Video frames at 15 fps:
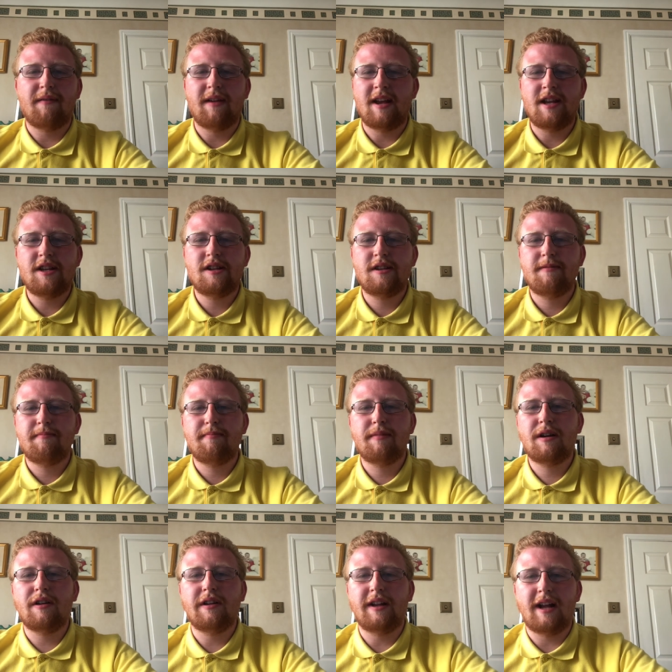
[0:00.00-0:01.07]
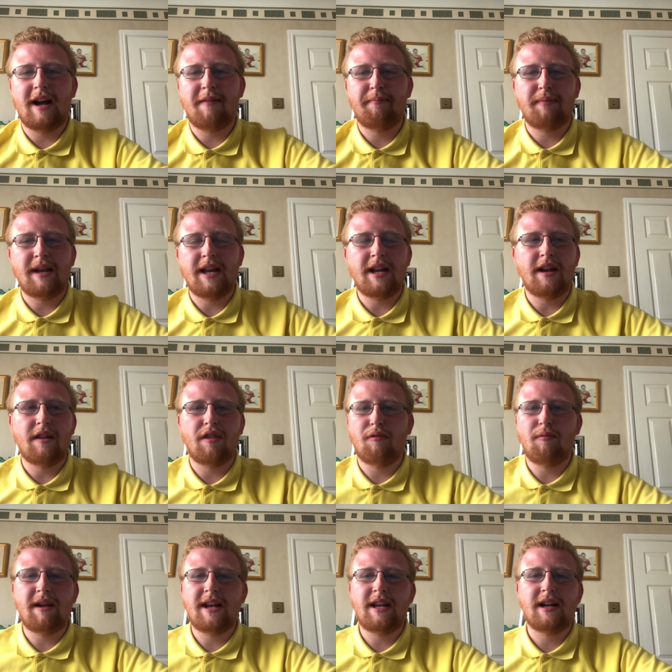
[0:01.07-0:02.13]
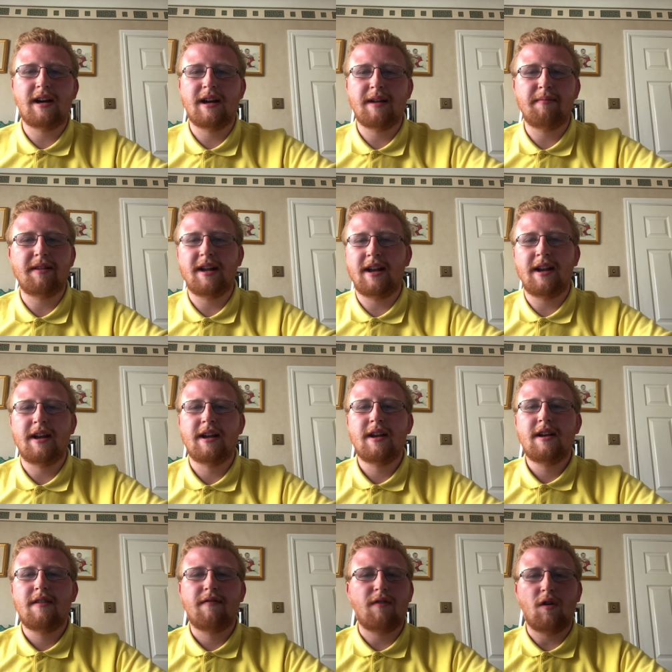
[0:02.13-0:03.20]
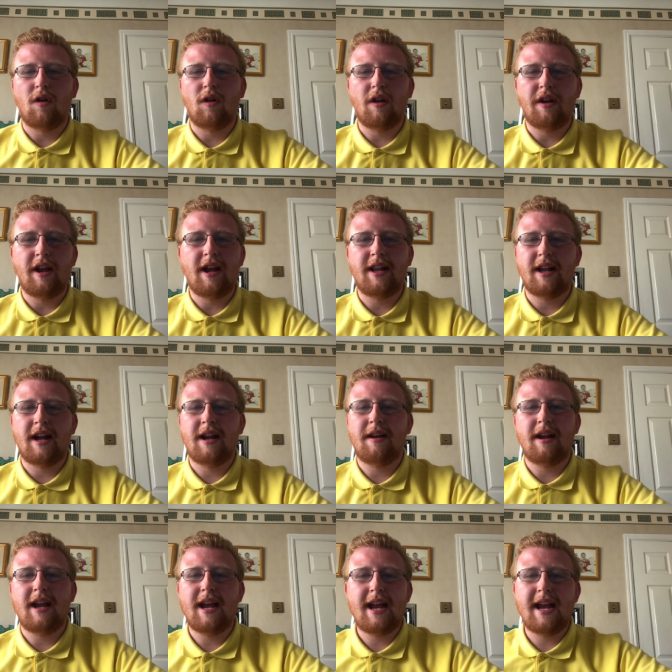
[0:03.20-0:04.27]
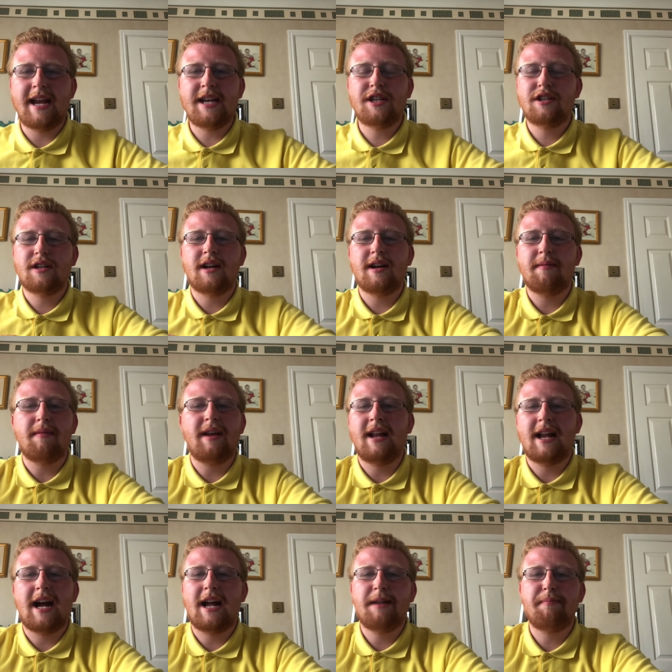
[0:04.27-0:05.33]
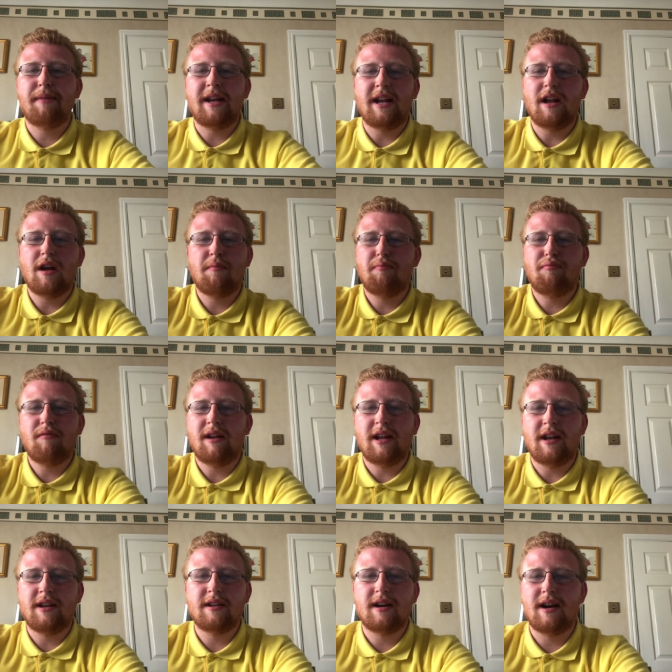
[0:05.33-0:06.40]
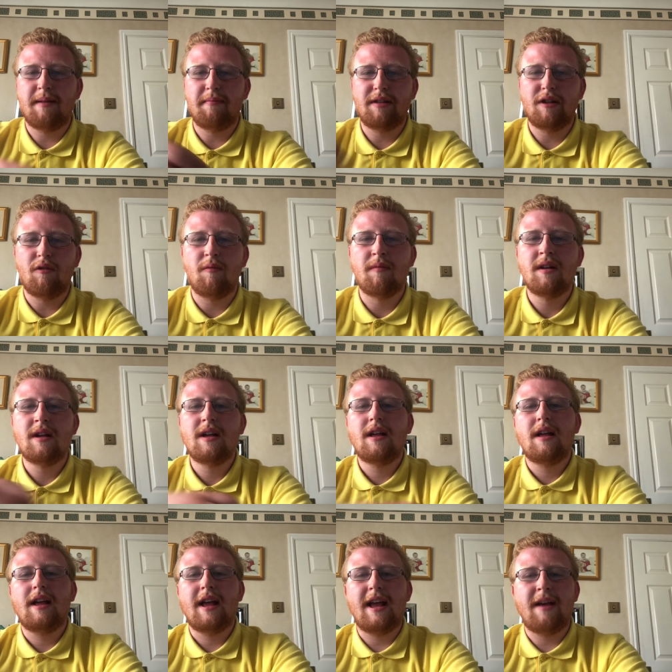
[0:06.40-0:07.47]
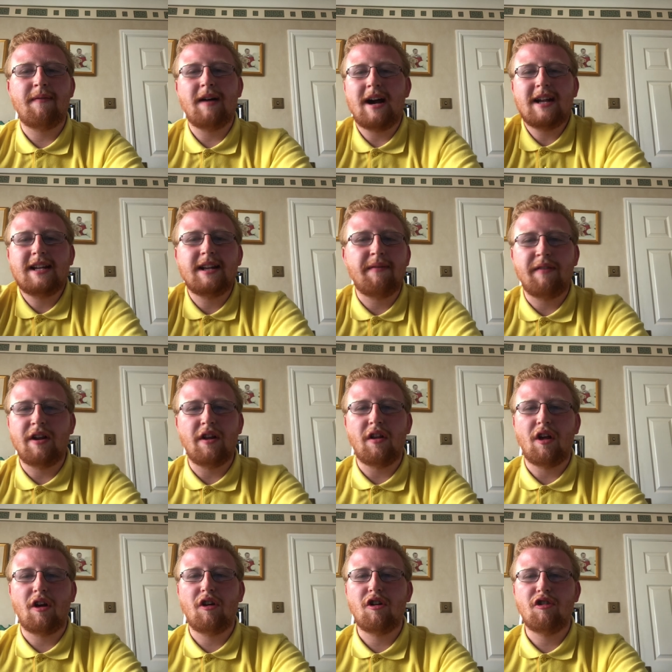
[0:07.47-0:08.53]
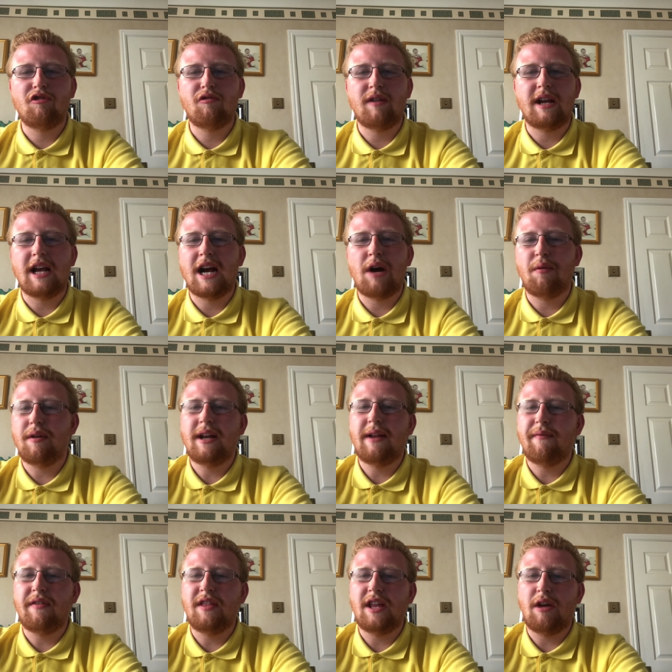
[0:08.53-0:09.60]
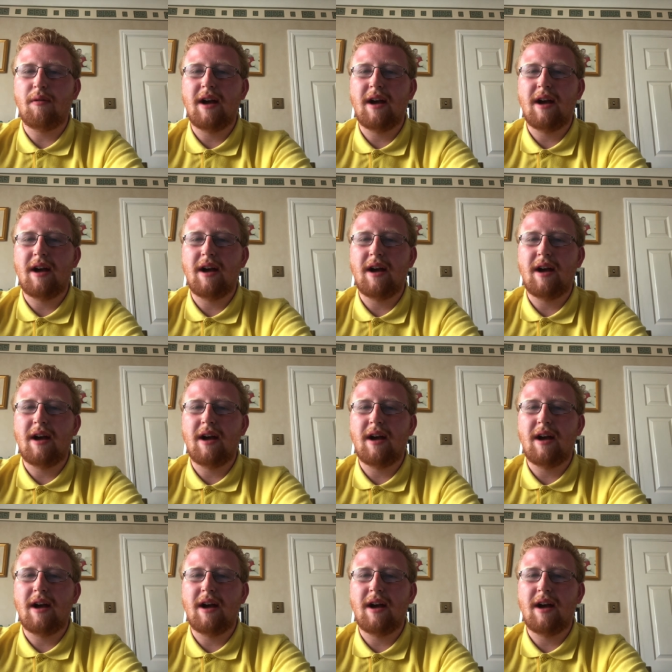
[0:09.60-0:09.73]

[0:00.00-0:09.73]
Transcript: It's because I've been three times and for holidays, and each time it has been a brilliant time. So, if I had to live in another country, I would live in the US.